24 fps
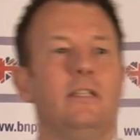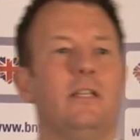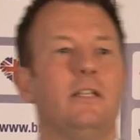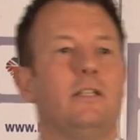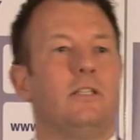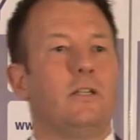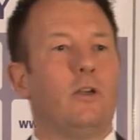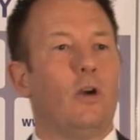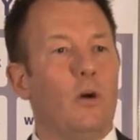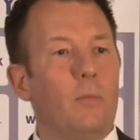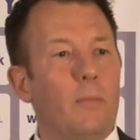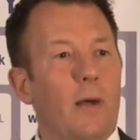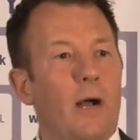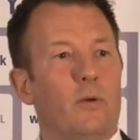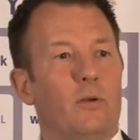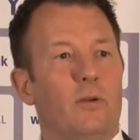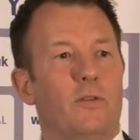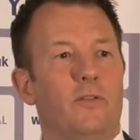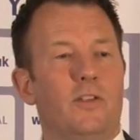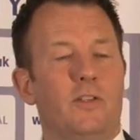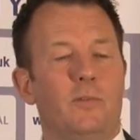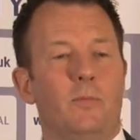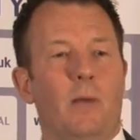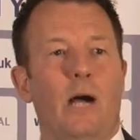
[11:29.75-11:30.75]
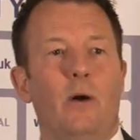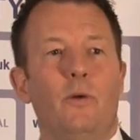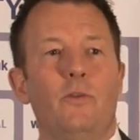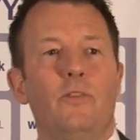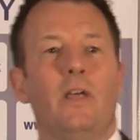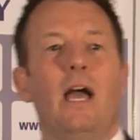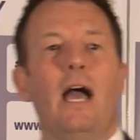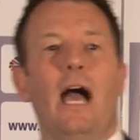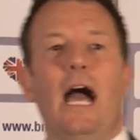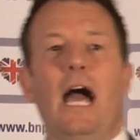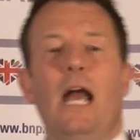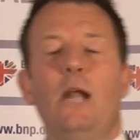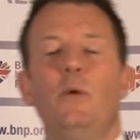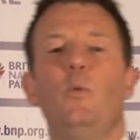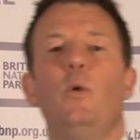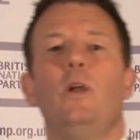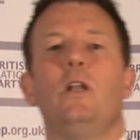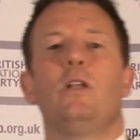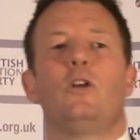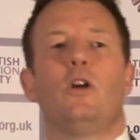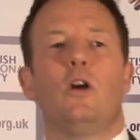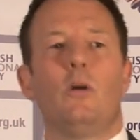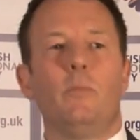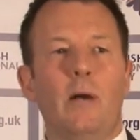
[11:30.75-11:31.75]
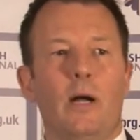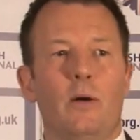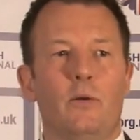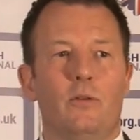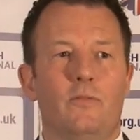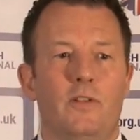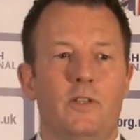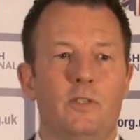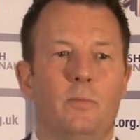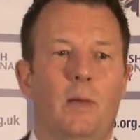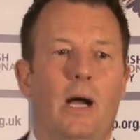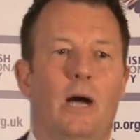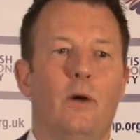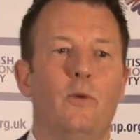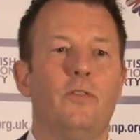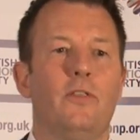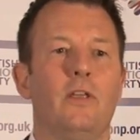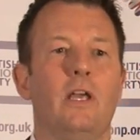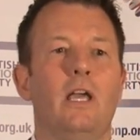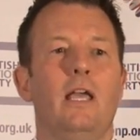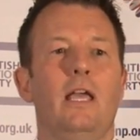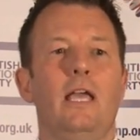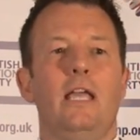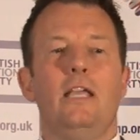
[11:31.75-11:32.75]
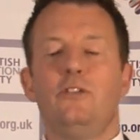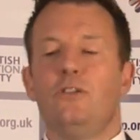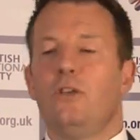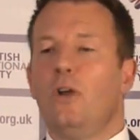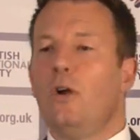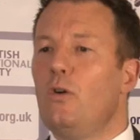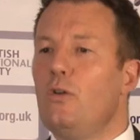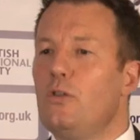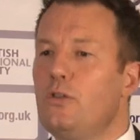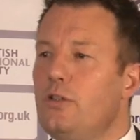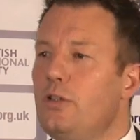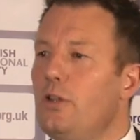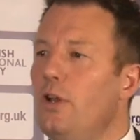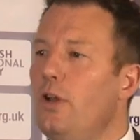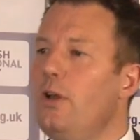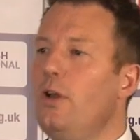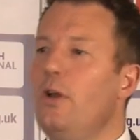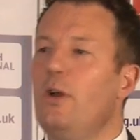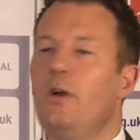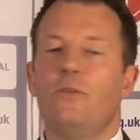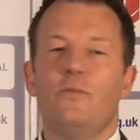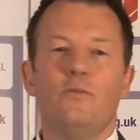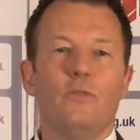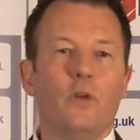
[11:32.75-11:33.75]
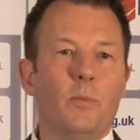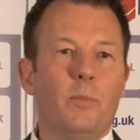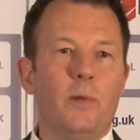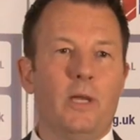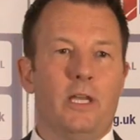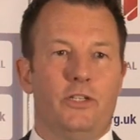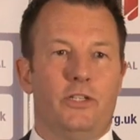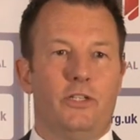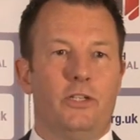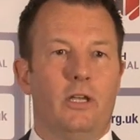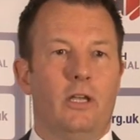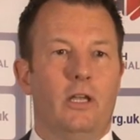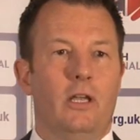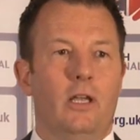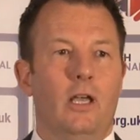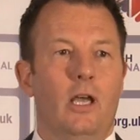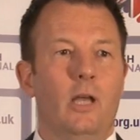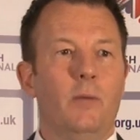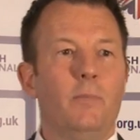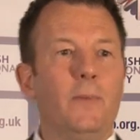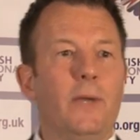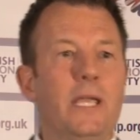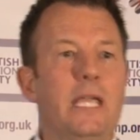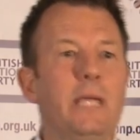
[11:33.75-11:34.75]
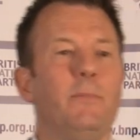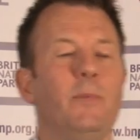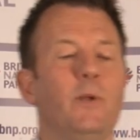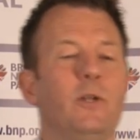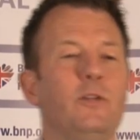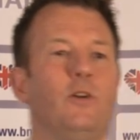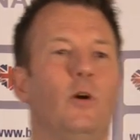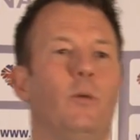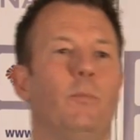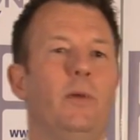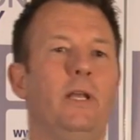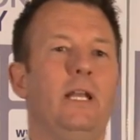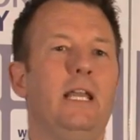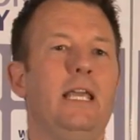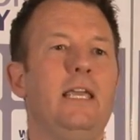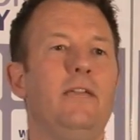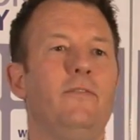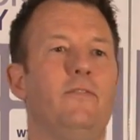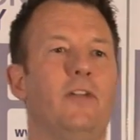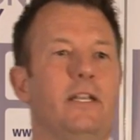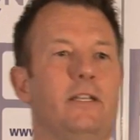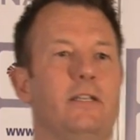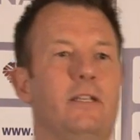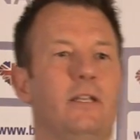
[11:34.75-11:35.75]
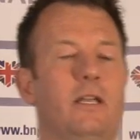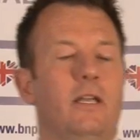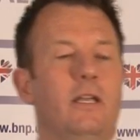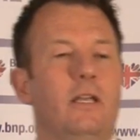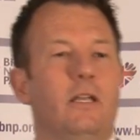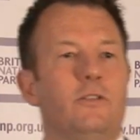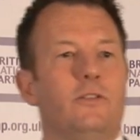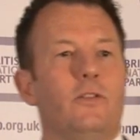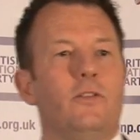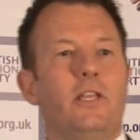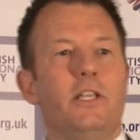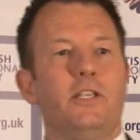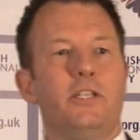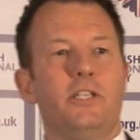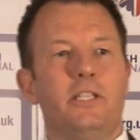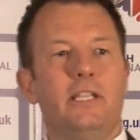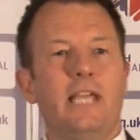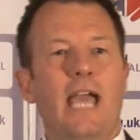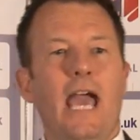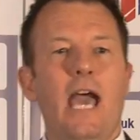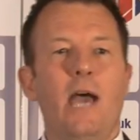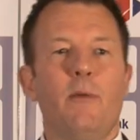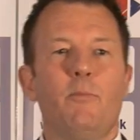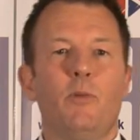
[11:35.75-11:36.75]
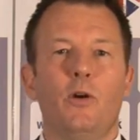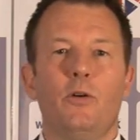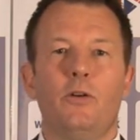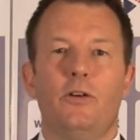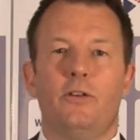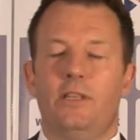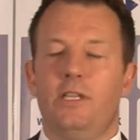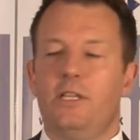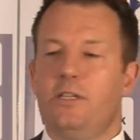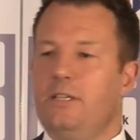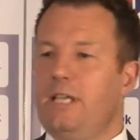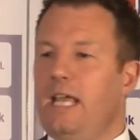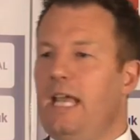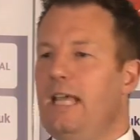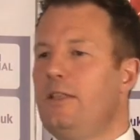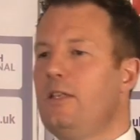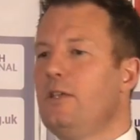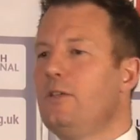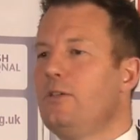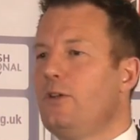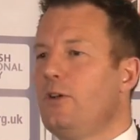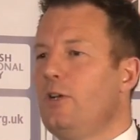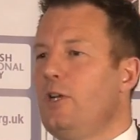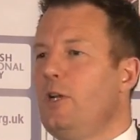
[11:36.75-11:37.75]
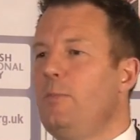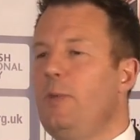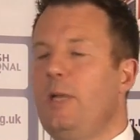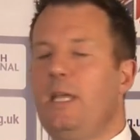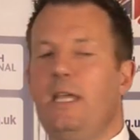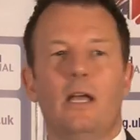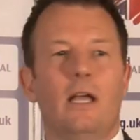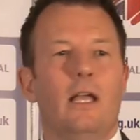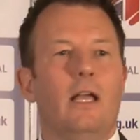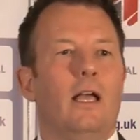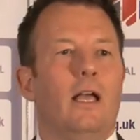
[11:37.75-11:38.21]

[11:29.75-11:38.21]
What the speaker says: that's come out of his mouth and will come out of his mouth is utter rubbish. And people don't believe it. So they're scaremongering. They're saying there's going to be